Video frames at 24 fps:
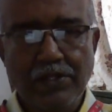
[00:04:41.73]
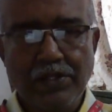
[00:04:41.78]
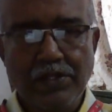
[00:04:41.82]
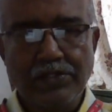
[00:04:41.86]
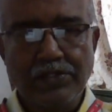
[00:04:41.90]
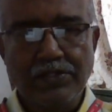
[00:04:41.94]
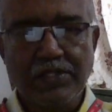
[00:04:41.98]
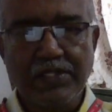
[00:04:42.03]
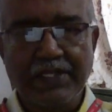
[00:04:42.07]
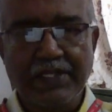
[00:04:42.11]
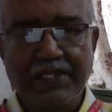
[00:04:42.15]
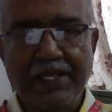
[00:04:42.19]

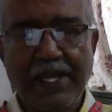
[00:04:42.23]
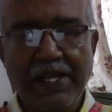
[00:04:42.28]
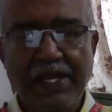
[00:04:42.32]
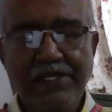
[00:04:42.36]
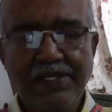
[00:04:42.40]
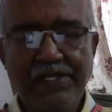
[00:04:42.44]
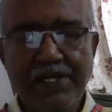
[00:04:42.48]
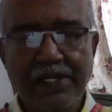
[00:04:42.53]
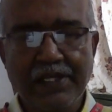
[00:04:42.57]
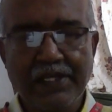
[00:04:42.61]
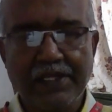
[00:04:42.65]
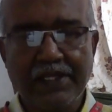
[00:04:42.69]
So gear
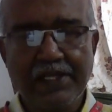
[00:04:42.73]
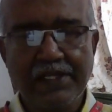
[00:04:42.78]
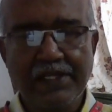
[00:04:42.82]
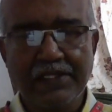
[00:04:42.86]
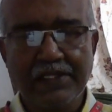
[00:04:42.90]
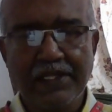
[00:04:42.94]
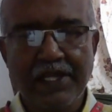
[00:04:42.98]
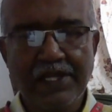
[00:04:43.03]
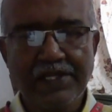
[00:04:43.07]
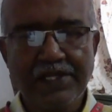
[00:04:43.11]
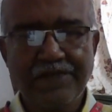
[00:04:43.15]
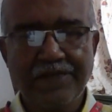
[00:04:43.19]
shift
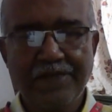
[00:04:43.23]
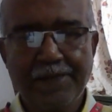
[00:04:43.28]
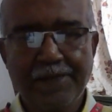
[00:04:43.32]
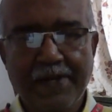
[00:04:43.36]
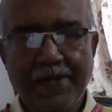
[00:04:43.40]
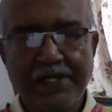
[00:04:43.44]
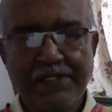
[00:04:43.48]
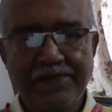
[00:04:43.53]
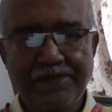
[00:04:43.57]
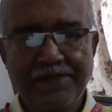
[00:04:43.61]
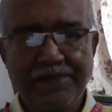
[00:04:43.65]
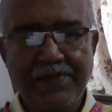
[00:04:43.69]

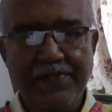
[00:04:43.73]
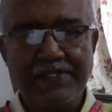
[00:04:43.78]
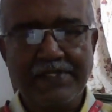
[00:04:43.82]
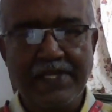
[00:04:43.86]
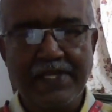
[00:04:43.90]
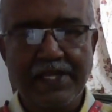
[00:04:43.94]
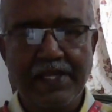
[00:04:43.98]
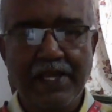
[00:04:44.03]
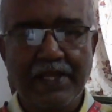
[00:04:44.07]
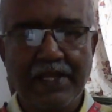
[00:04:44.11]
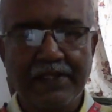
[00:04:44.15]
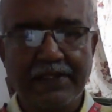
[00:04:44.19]
mechanism, we
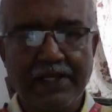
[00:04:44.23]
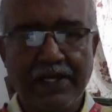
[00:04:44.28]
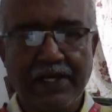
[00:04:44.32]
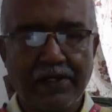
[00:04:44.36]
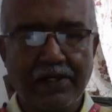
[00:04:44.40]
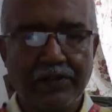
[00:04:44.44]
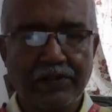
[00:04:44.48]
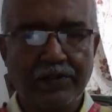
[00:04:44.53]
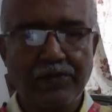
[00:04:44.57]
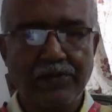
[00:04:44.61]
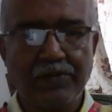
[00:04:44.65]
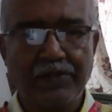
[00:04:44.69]
say there
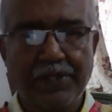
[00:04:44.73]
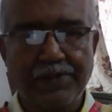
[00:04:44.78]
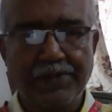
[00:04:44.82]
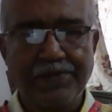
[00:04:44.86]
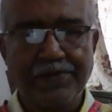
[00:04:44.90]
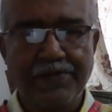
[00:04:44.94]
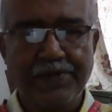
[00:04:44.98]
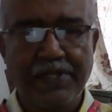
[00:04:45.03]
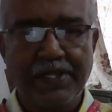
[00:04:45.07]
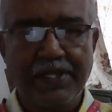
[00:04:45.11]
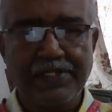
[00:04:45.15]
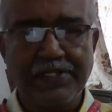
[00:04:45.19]
are two types
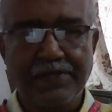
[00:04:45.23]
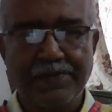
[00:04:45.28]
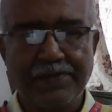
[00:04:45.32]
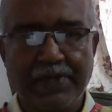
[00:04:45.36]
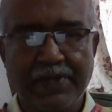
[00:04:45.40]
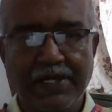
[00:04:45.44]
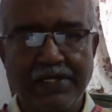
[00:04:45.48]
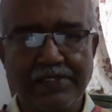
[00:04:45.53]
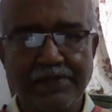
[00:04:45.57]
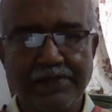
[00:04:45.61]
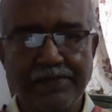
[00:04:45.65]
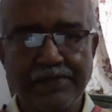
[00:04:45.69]
of gear shift
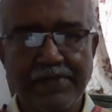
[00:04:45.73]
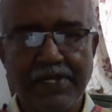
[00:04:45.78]
mechanism.